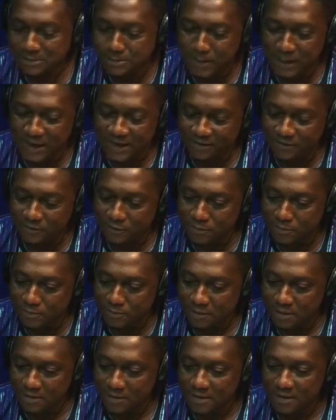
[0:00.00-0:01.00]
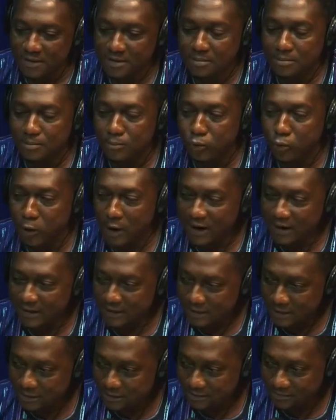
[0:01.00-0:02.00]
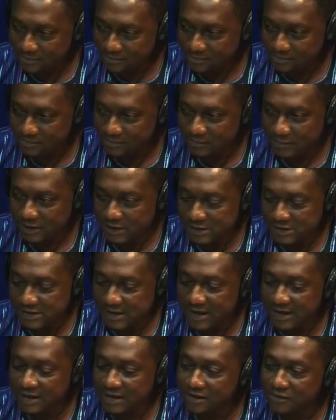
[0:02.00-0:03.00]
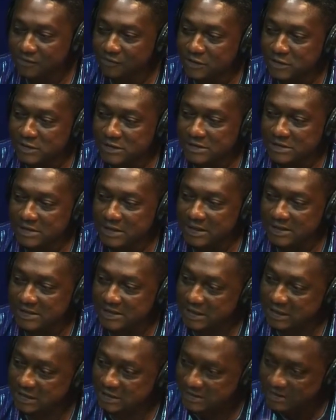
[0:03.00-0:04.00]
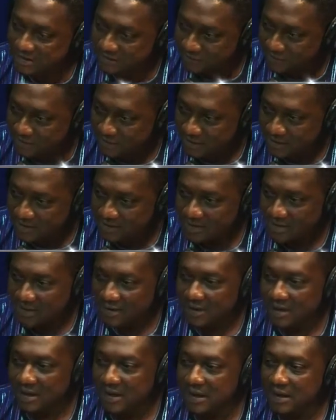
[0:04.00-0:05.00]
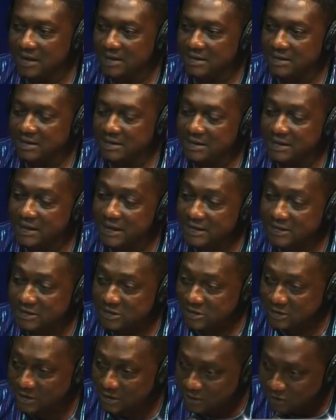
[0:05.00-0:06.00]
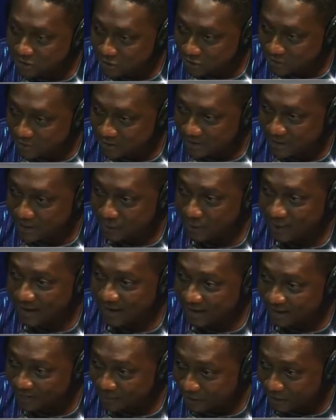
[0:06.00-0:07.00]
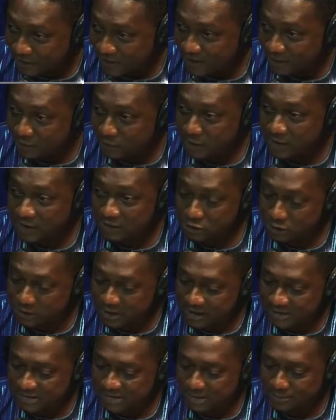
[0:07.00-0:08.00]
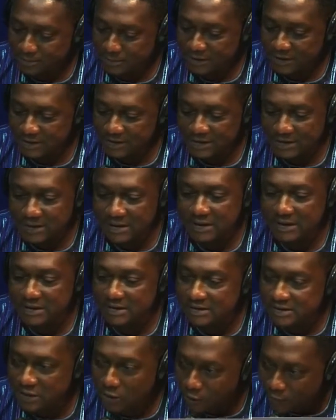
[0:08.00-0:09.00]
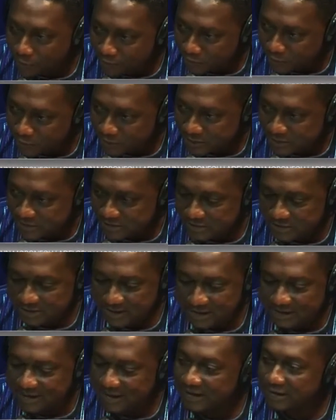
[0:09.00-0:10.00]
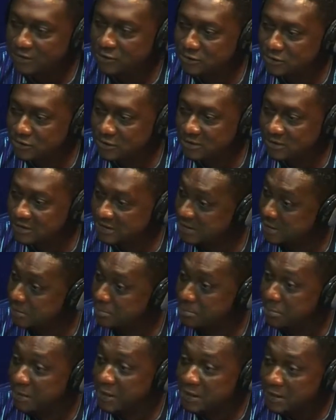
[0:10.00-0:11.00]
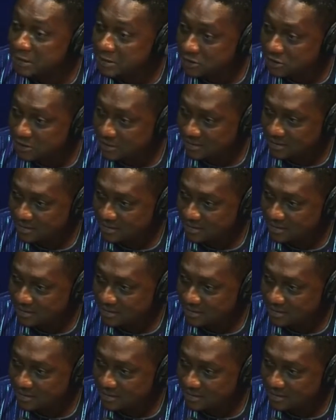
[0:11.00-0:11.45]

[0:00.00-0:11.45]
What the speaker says: platform. Buhari, as the head of this executive, and the legislature that we're having now, National Assembly, it's obvious that they're not on the same page.